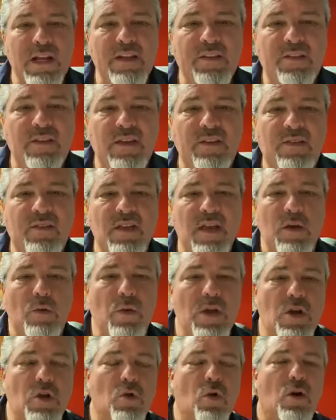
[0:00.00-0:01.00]
this thing we
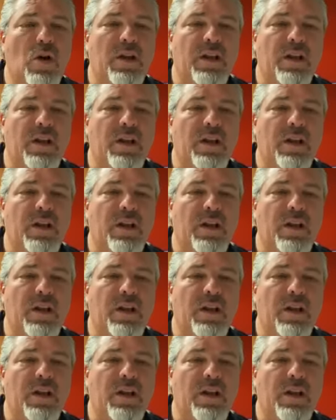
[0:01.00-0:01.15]
call